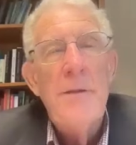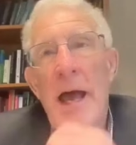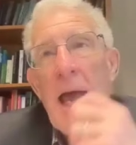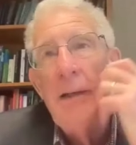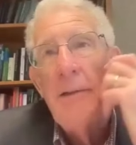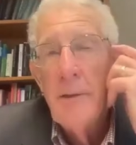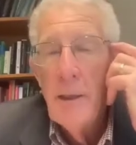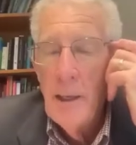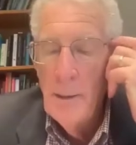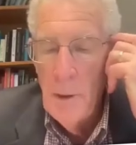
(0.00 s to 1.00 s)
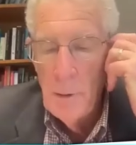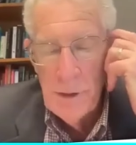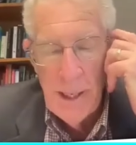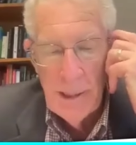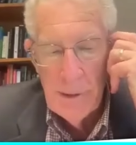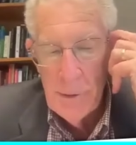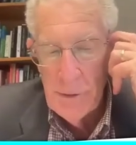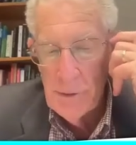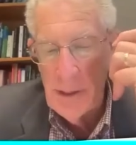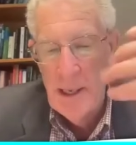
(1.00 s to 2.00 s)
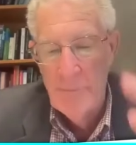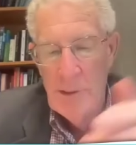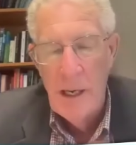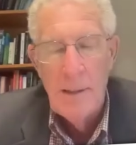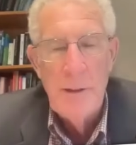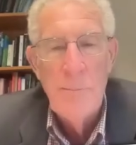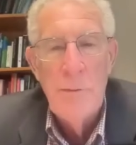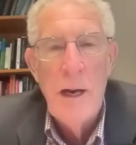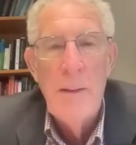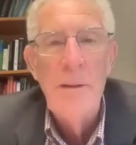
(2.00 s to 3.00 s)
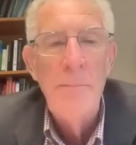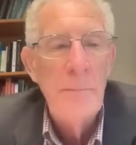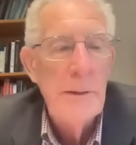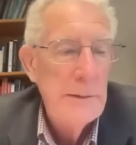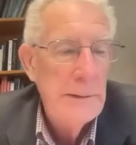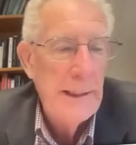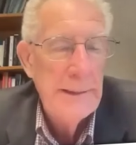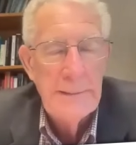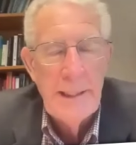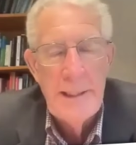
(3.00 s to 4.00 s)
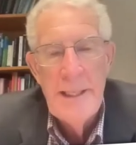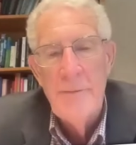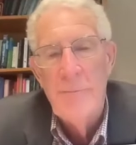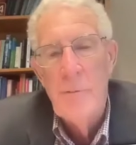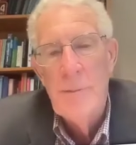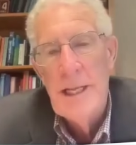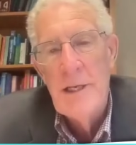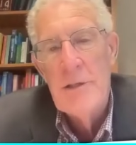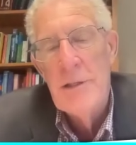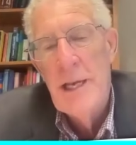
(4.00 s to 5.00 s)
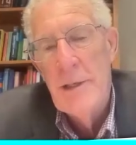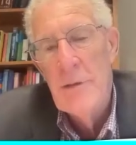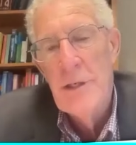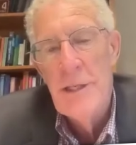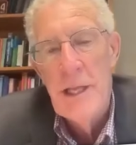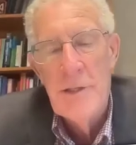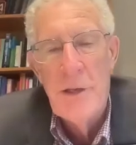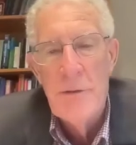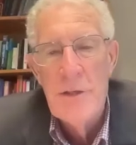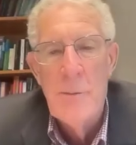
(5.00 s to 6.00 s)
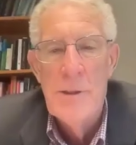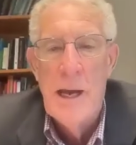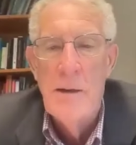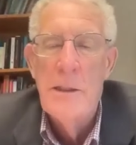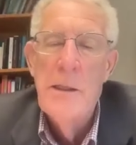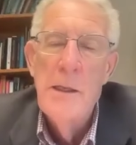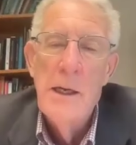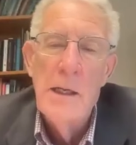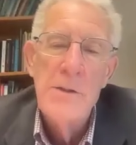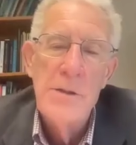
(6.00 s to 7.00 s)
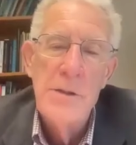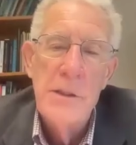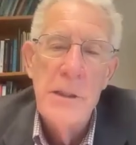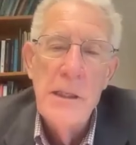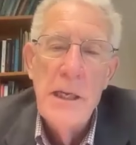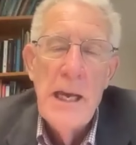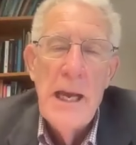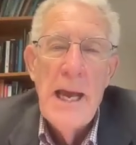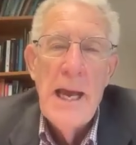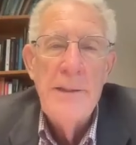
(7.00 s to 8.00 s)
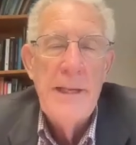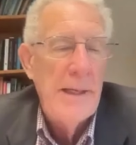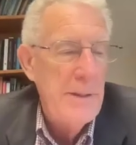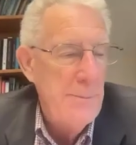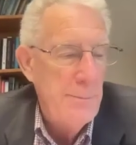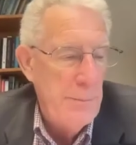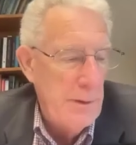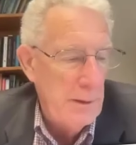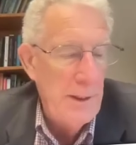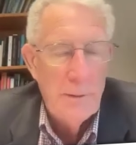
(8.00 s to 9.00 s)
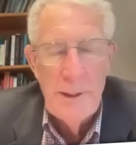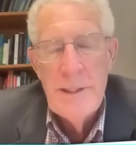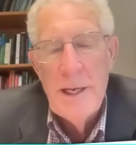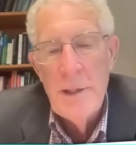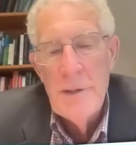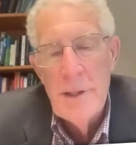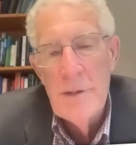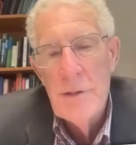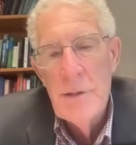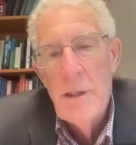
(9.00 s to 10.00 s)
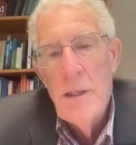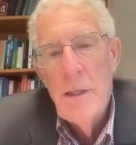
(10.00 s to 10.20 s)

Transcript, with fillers: that most cancers have a common problem. They need a fermentation energy that's energy without oxygen, and that clearly tells us